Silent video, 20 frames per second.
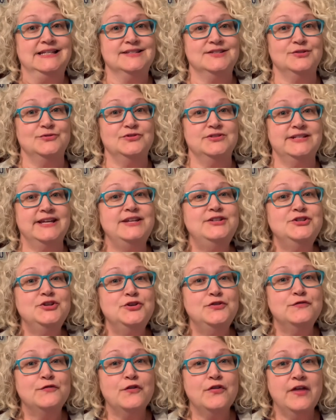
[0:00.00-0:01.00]
So stay
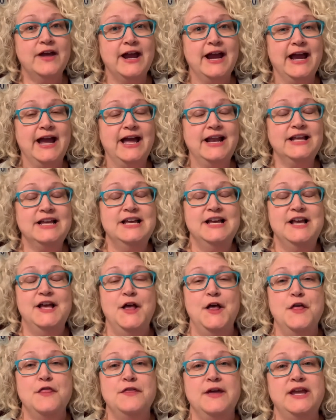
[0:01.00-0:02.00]
tuned for that.
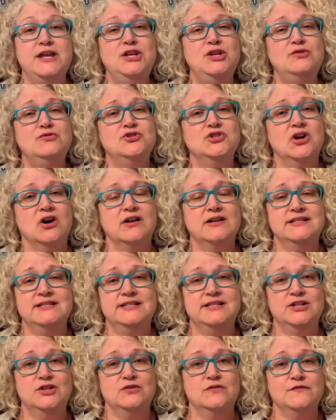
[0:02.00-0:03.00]
Thank you, Jot and
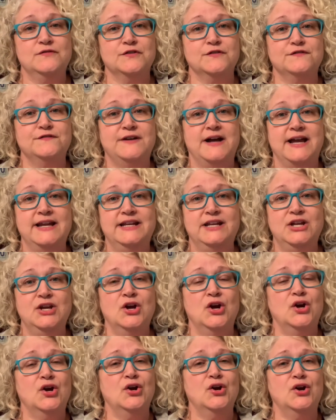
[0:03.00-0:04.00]
Tittle, for finding
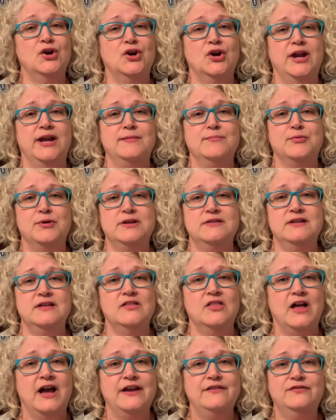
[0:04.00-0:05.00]
her and breathing
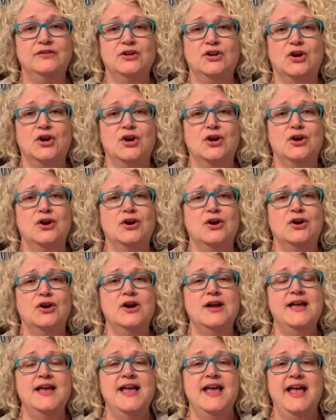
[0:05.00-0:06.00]
life into her
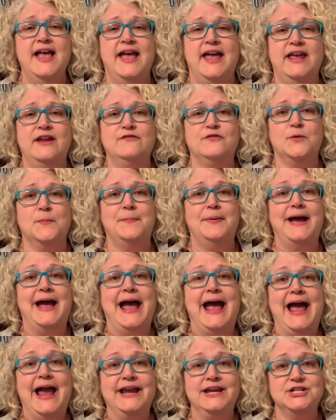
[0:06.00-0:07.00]
and for
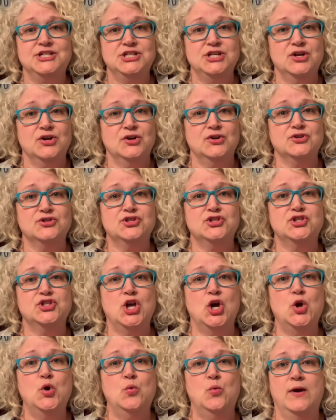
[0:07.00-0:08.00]
packaging her
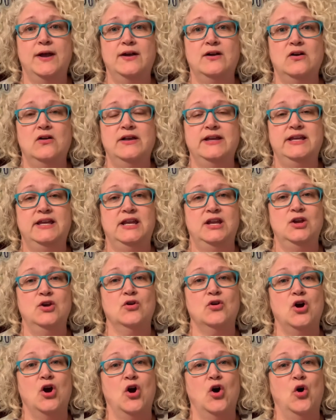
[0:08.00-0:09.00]
so well and getting
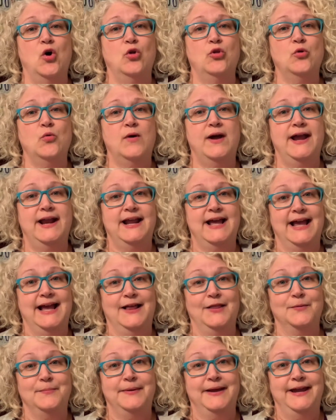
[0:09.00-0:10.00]
her all the way to
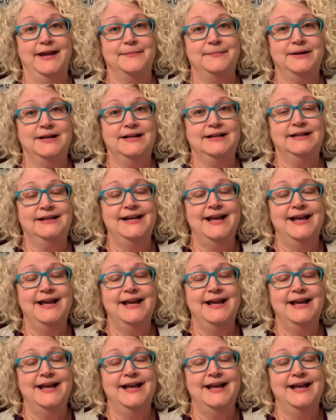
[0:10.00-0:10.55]
Alabama.